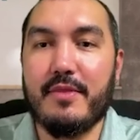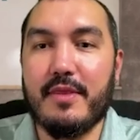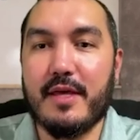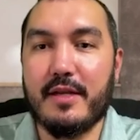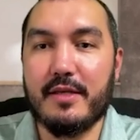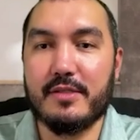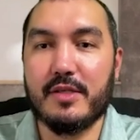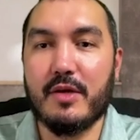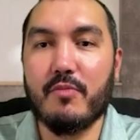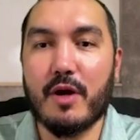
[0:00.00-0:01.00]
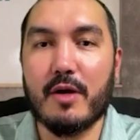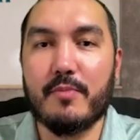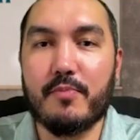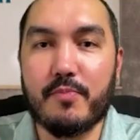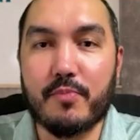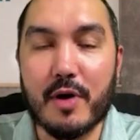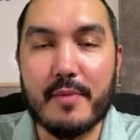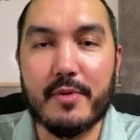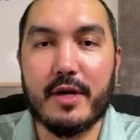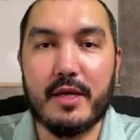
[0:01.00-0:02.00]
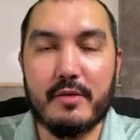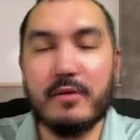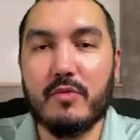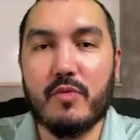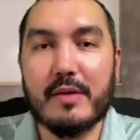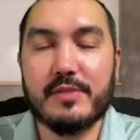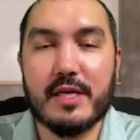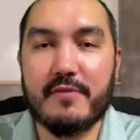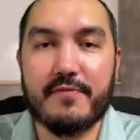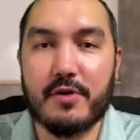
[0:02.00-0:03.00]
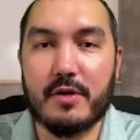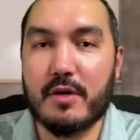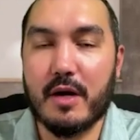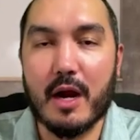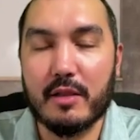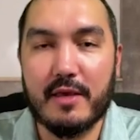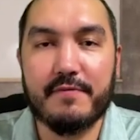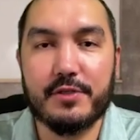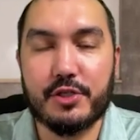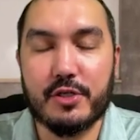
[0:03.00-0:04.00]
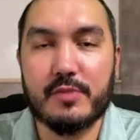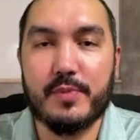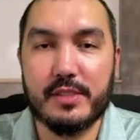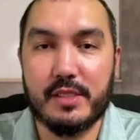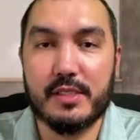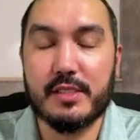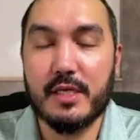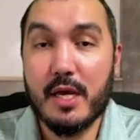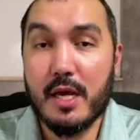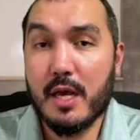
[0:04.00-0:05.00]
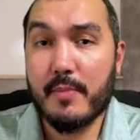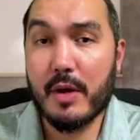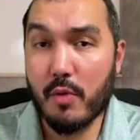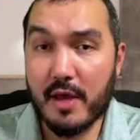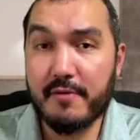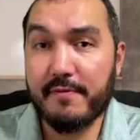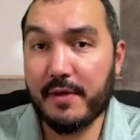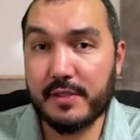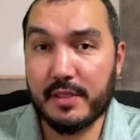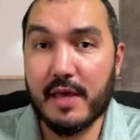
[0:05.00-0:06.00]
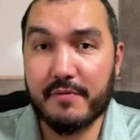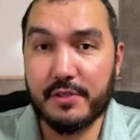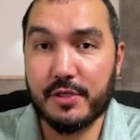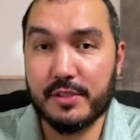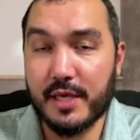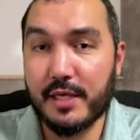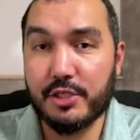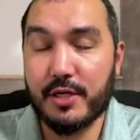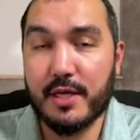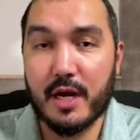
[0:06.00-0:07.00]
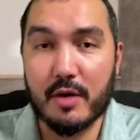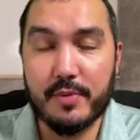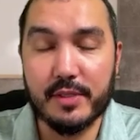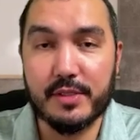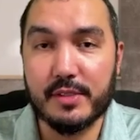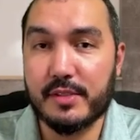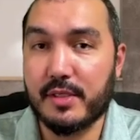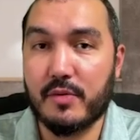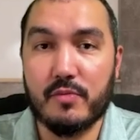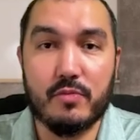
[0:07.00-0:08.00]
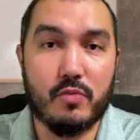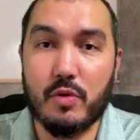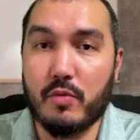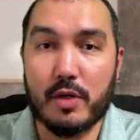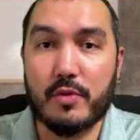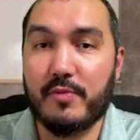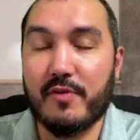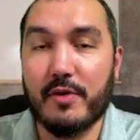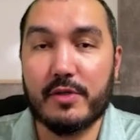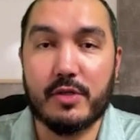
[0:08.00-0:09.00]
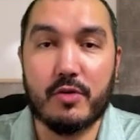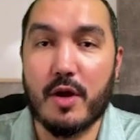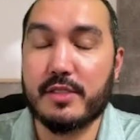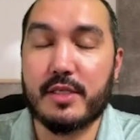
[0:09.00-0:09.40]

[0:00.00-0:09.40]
That is our primary website for our life insurance business. My wife is the life insurance agent in our business, and we'll work with folks across the